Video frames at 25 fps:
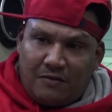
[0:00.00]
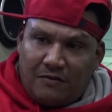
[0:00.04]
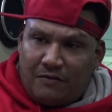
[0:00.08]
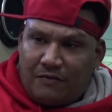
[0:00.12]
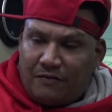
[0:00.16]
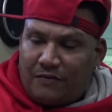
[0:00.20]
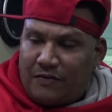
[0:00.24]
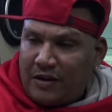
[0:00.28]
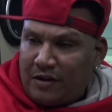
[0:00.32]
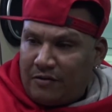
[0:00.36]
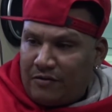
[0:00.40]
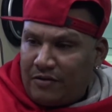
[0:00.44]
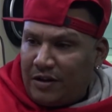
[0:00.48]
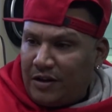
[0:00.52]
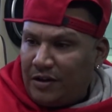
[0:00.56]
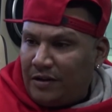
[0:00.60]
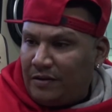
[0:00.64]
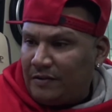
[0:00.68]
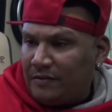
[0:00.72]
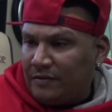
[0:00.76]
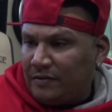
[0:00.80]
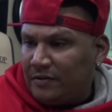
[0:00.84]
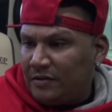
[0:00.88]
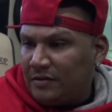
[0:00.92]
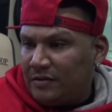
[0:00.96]

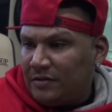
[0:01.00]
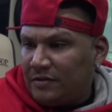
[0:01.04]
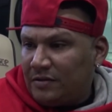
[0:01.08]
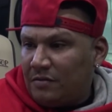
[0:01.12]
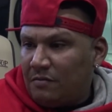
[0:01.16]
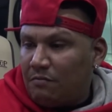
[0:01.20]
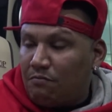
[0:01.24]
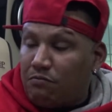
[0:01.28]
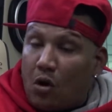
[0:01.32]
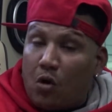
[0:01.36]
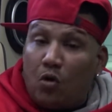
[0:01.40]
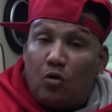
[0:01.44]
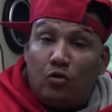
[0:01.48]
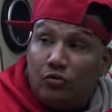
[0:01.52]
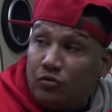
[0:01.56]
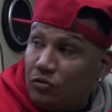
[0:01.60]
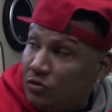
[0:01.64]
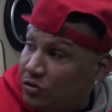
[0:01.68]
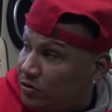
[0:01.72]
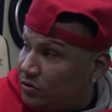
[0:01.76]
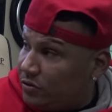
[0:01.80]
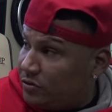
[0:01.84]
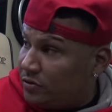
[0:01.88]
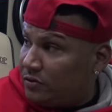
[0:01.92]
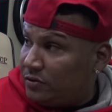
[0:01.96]
very bold,
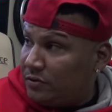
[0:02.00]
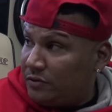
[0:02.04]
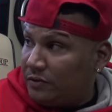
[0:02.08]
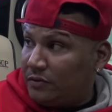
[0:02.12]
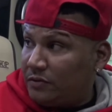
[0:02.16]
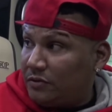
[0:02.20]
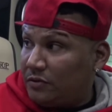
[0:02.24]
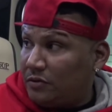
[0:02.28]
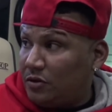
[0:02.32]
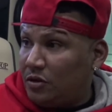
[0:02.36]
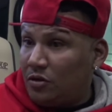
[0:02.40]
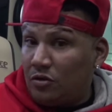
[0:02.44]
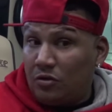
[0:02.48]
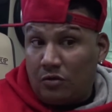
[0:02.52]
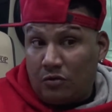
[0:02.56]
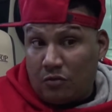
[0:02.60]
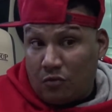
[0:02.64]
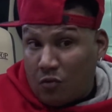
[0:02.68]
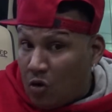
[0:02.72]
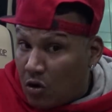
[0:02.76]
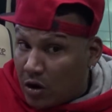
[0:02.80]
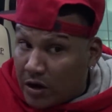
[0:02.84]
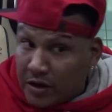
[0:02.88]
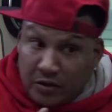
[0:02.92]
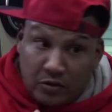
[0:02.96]
you know,
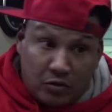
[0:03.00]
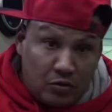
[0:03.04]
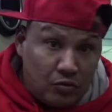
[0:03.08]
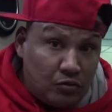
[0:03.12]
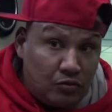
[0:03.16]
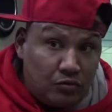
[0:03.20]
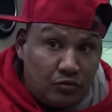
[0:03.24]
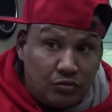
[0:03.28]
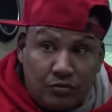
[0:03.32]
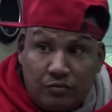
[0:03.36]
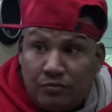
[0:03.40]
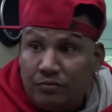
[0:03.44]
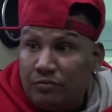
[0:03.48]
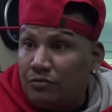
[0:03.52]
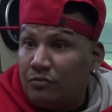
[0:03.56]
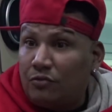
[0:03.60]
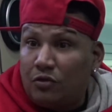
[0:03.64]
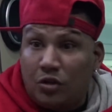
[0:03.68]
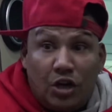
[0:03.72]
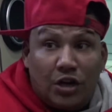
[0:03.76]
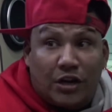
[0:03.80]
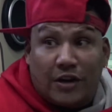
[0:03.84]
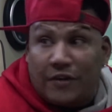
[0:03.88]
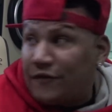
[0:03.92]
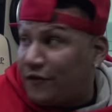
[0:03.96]
walking through,
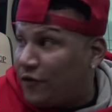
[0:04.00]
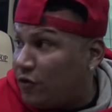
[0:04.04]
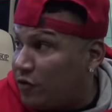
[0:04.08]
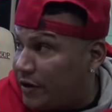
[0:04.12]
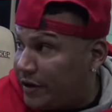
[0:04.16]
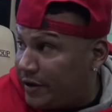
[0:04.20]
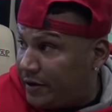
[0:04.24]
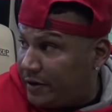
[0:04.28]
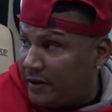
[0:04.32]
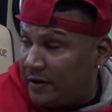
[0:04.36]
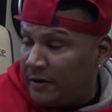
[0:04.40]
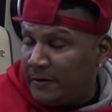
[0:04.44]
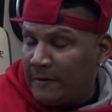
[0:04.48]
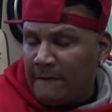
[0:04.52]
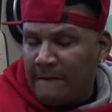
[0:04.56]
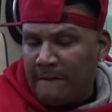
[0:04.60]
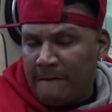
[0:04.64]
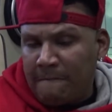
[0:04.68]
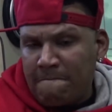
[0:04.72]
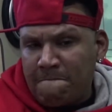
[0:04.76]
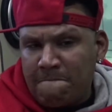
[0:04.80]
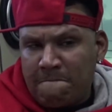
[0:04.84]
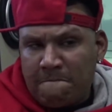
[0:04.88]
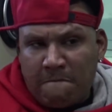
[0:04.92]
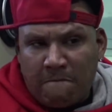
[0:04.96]
looking for it.
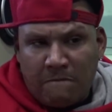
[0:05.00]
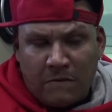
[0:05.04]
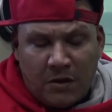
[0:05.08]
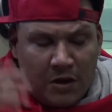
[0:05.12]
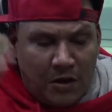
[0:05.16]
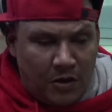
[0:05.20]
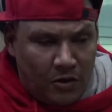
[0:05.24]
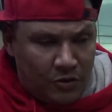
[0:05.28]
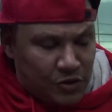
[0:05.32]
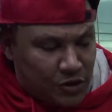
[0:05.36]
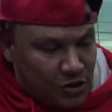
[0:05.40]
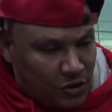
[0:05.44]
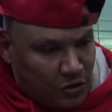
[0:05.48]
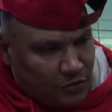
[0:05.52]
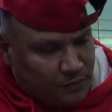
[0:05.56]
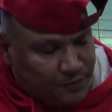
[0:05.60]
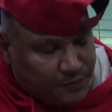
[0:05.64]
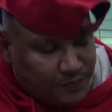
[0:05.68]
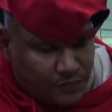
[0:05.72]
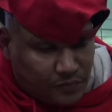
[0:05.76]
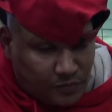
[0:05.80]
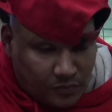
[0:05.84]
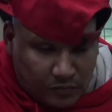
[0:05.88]
You know, so